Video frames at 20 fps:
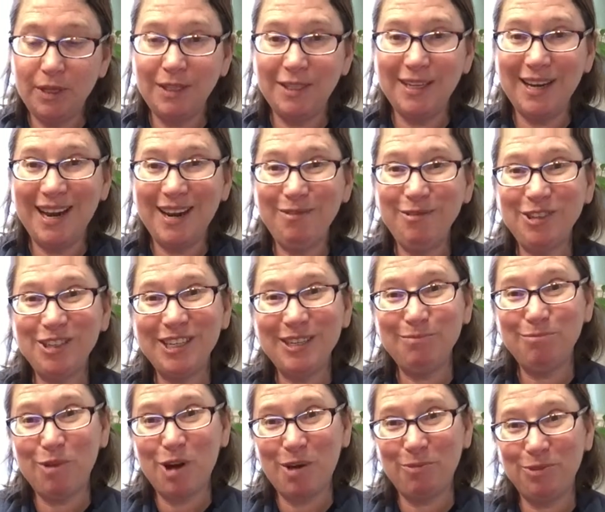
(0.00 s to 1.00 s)
this time or
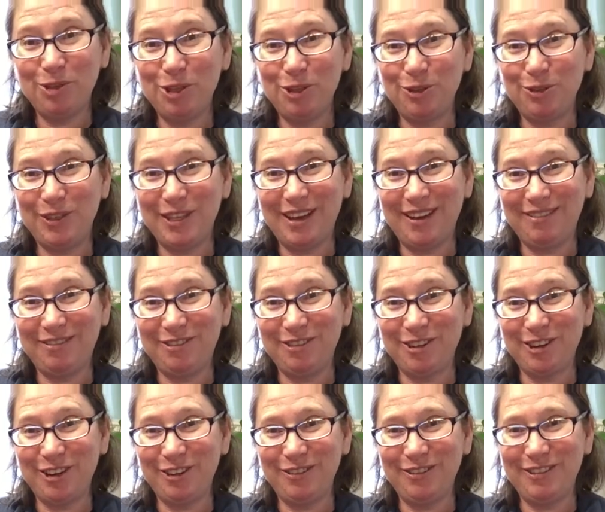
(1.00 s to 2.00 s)
did mom choose that
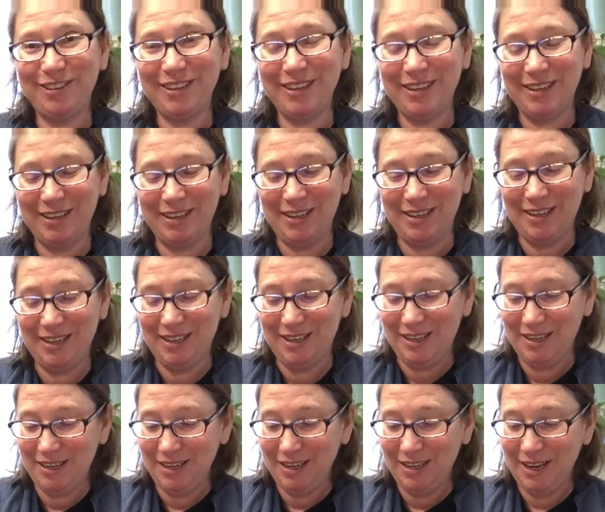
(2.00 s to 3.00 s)
for you?
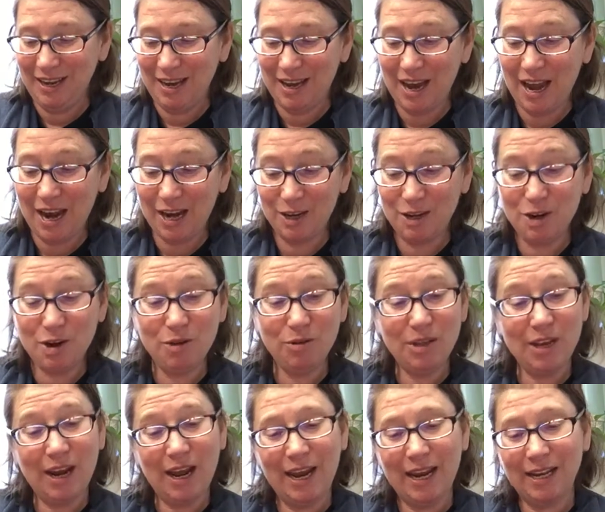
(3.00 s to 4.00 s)
Yeah, I know
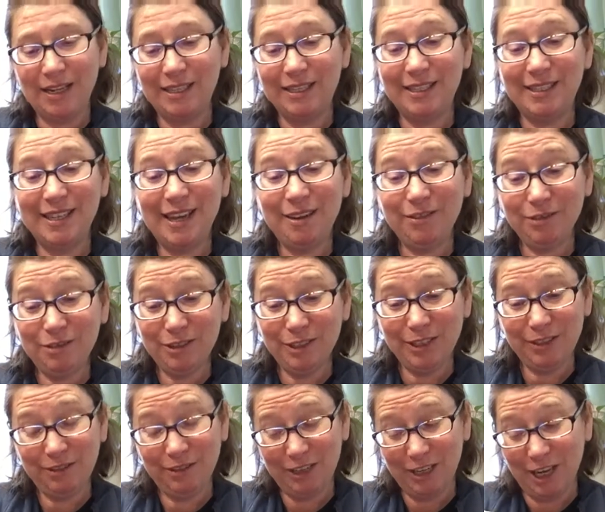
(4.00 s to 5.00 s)
that I had several
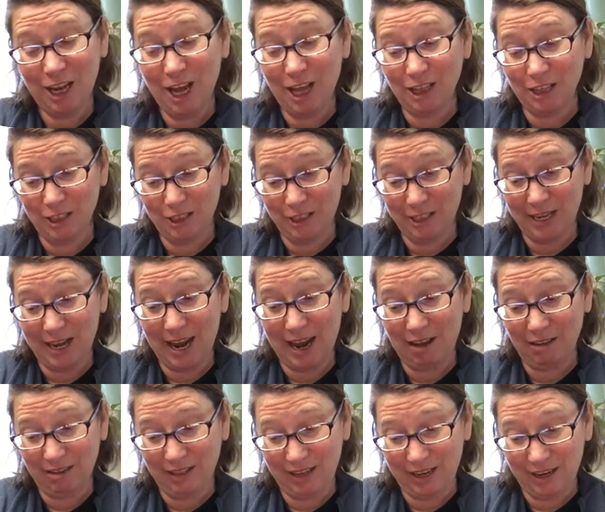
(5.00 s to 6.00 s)
different colors
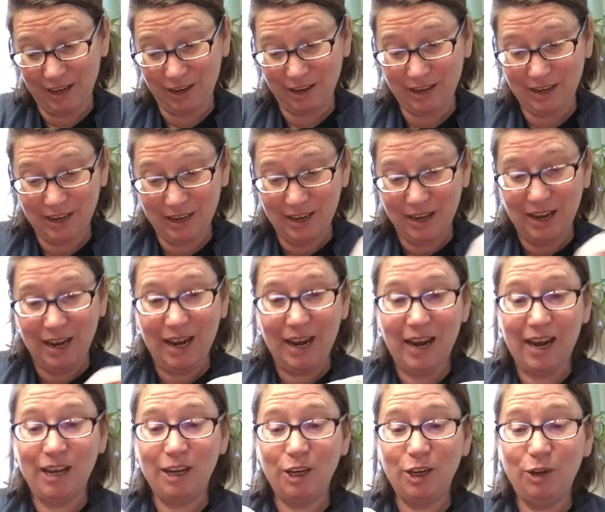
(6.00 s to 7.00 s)
out there
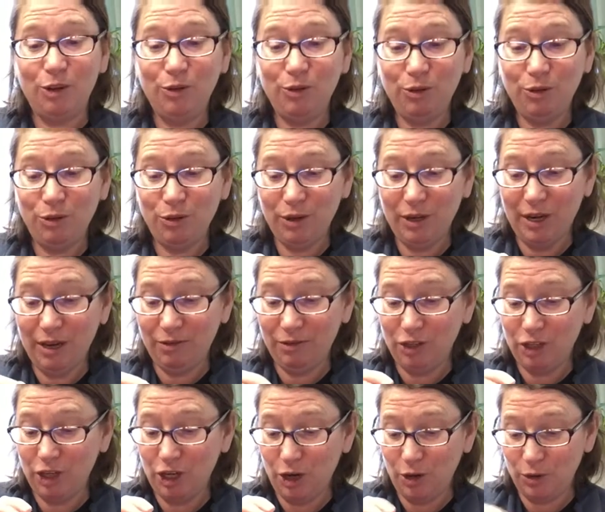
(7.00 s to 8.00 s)
and you could have
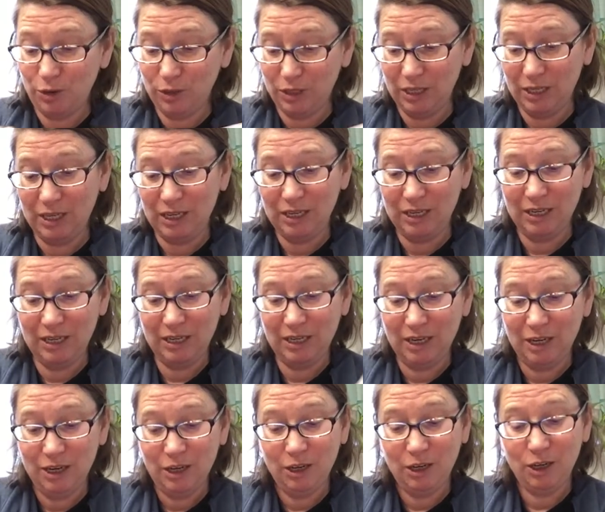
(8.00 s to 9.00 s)
chosen
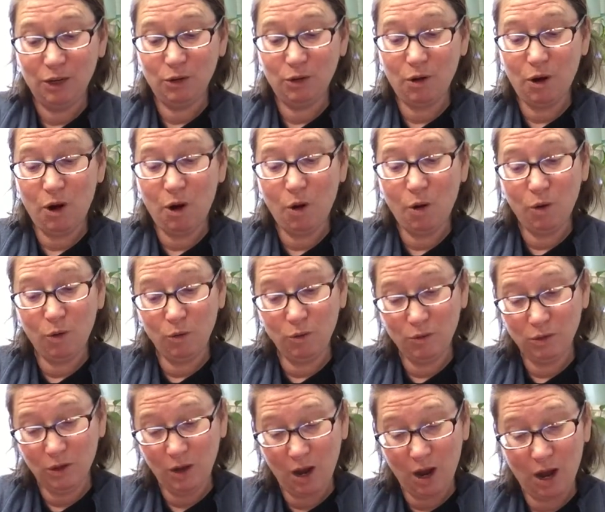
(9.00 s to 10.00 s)
your
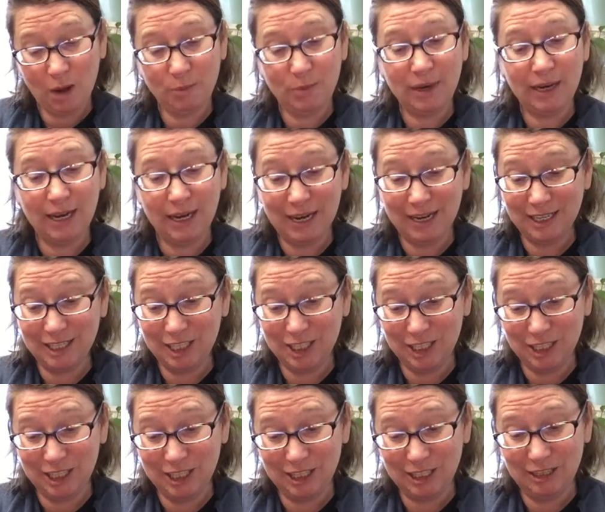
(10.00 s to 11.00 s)
own
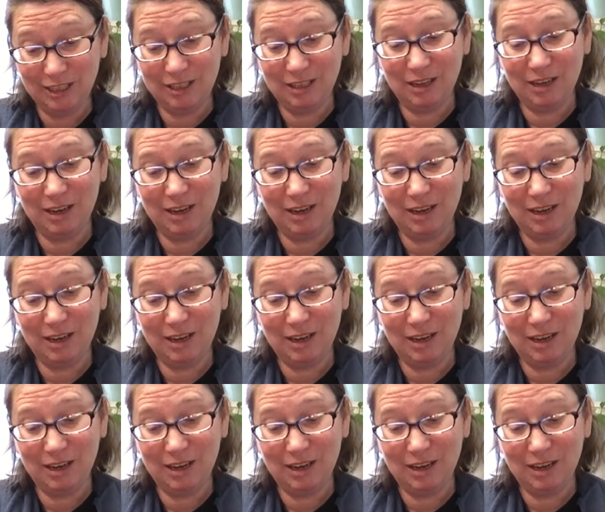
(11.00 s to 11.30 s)
combination